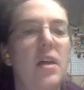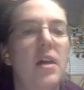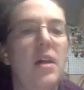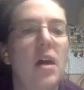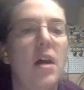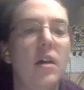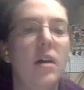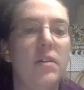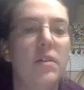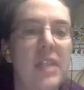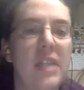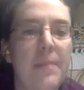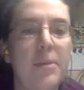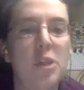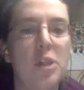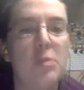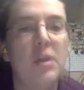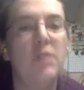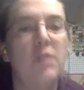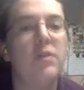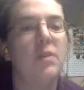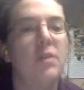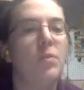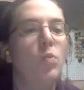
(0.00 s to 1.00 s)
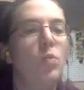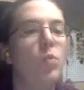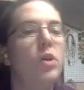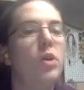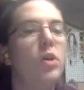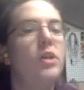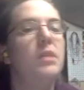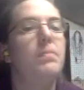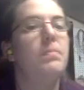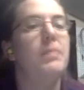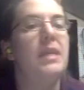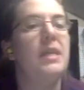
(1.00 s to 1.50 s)
of samples made from
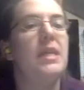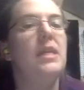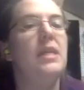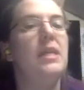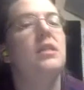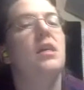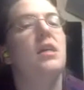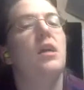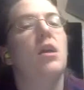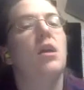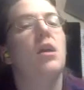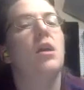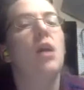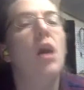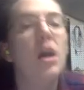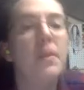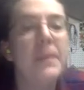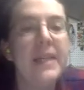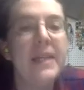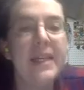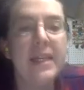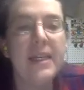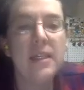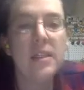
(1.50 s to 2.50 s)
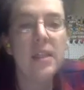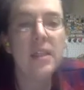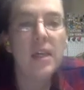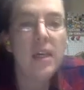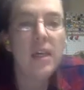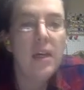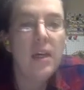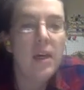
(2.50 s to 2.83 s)
wood, peat, and carbonate.